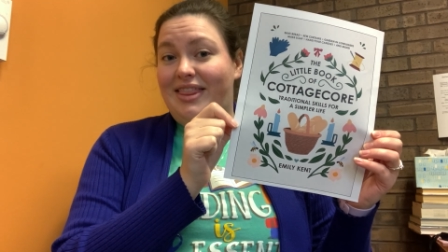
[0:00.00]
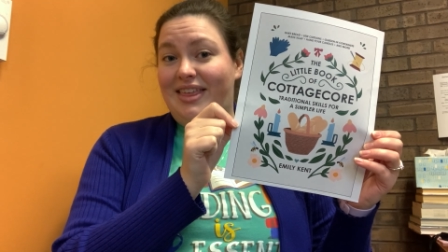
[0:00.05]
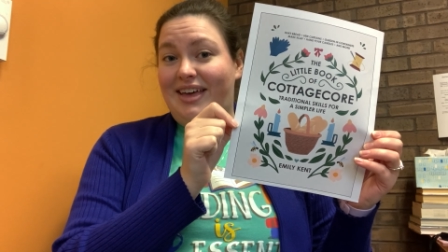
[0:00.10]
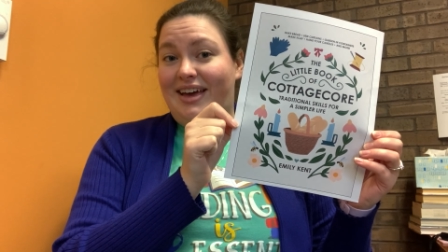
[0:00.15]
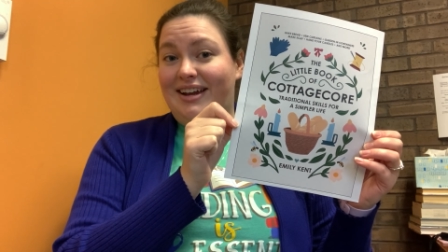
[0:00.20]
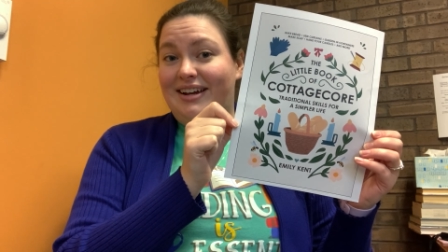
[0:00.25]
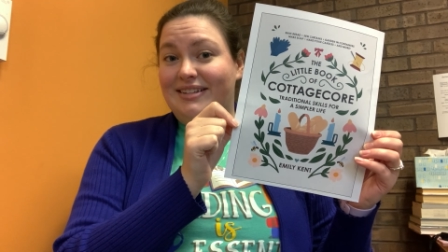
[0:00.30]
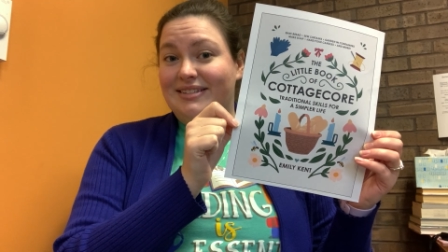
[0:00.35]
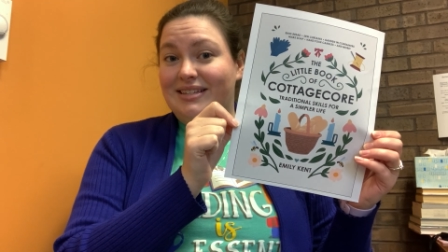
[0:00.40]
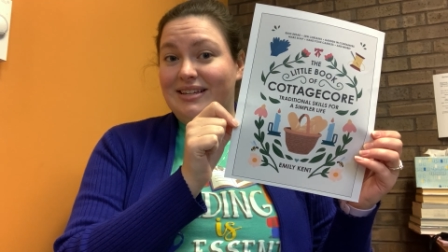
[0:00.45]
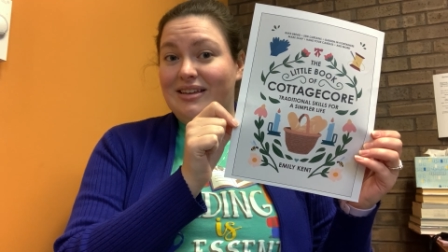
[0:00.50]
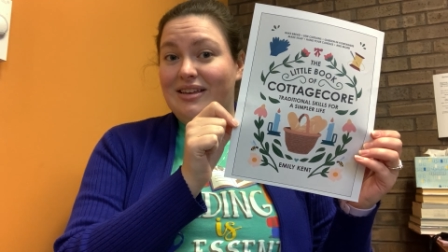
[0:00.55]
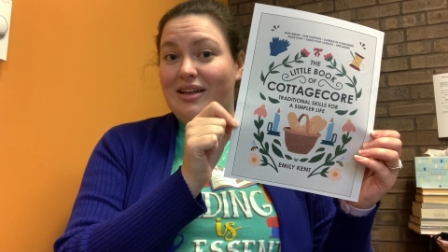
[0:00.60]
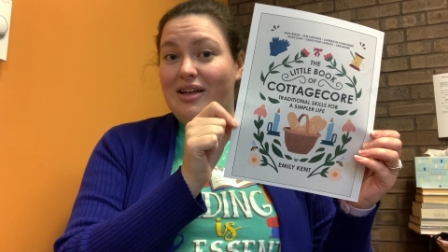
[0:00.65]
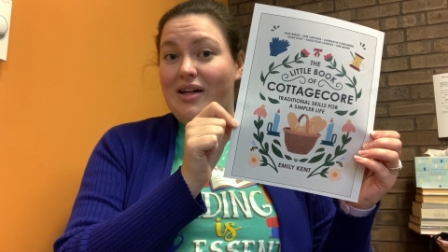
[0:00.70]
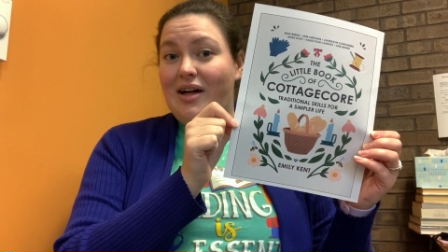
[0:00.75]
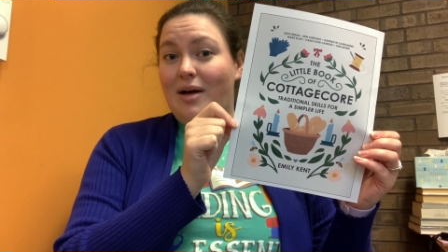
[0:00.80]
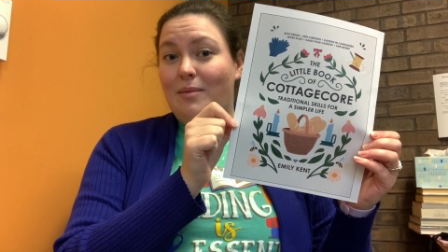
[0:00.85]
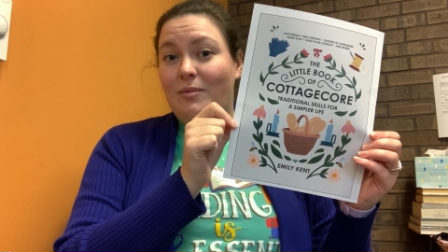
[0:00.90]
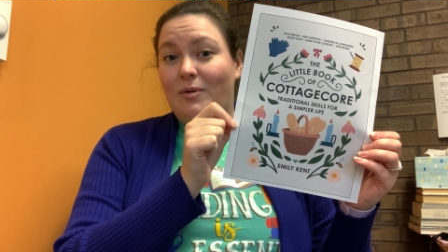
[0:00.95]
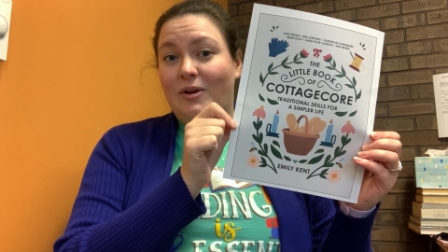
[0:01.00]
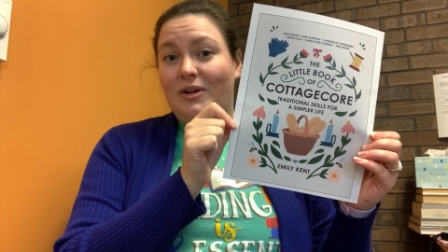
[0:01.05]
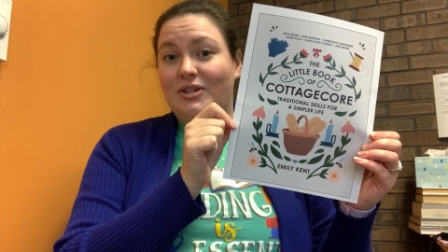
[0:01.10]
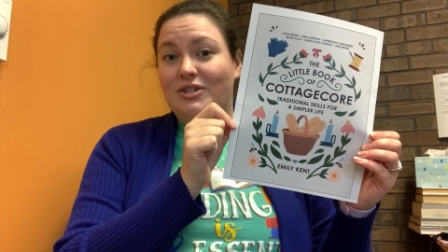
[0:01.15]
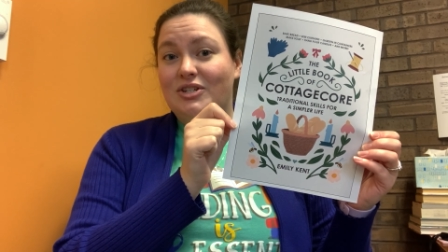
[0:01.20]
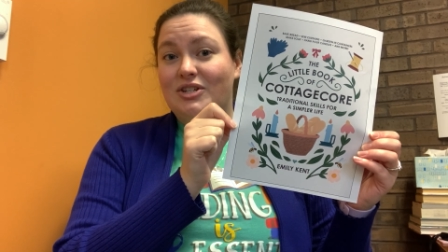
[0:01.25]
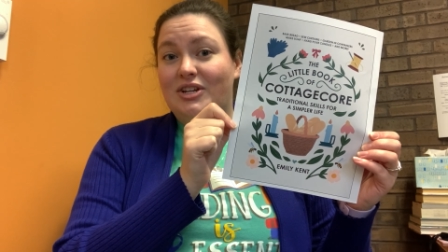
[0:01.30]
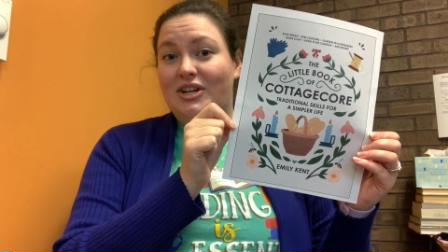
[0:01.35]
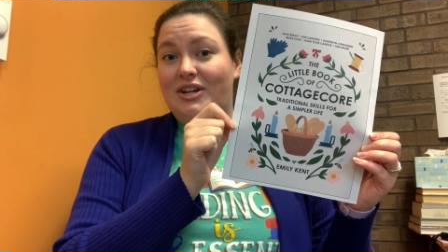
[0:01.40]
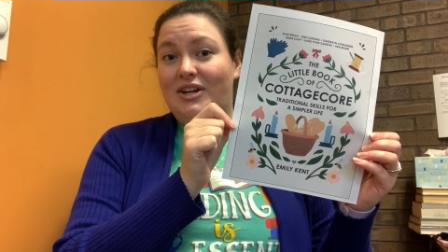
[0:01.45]
that is a
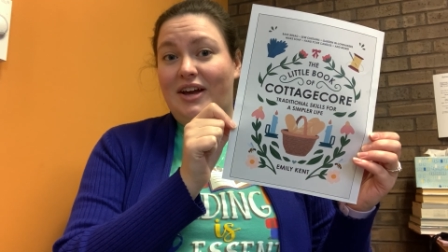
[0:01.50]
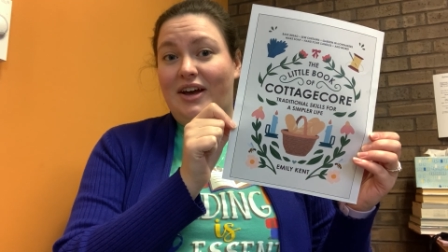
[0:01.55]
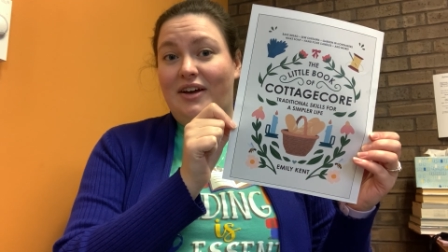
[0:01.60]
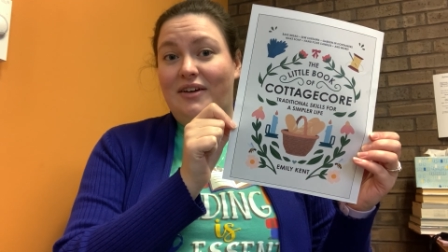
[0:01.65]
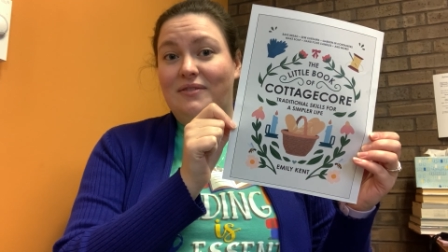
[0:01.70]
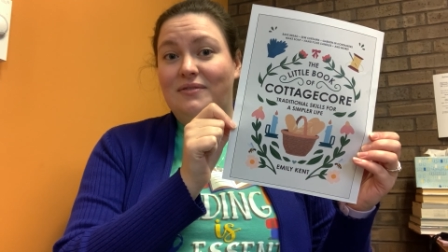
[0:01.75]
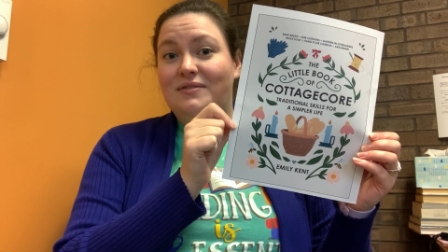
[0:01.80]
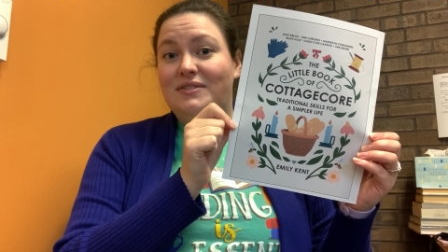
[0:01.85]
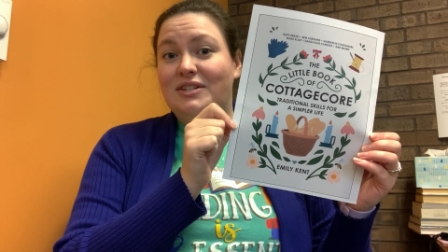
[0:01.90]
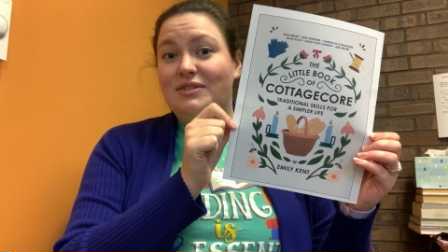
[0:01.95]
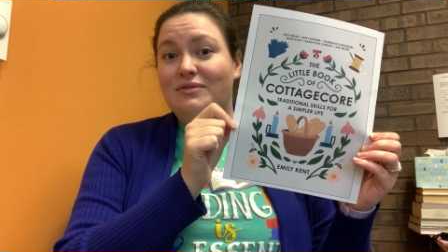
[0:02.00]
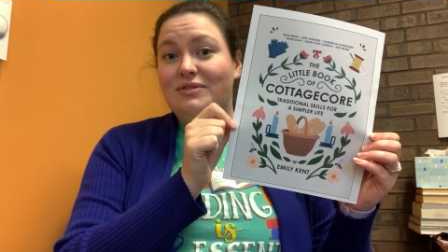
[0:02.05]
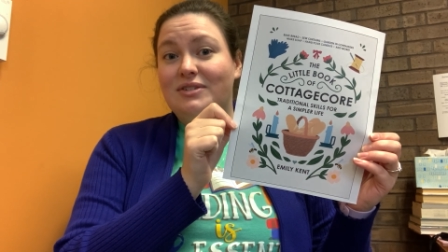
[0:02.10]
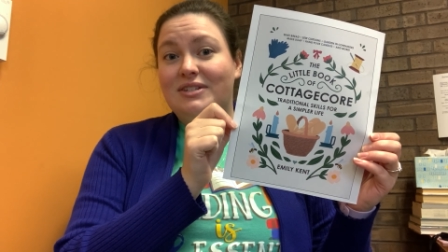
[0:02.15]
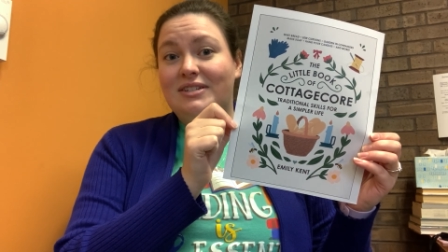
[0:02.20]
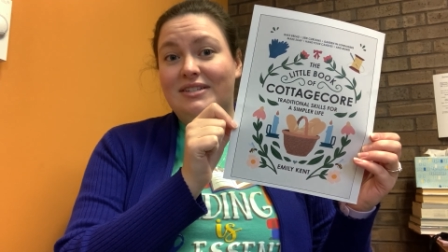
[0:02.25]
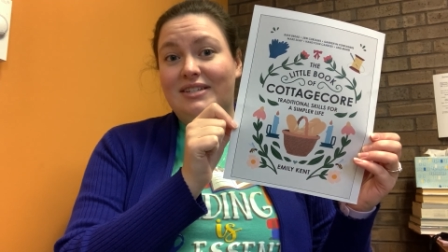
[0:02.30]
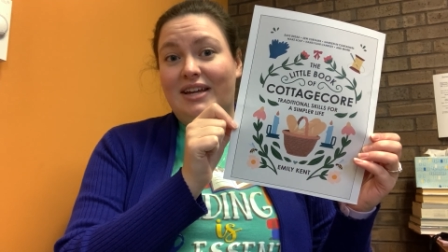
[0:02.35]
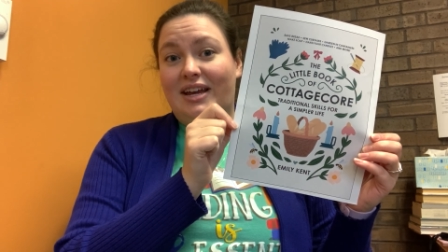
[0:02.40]
conglomeration of different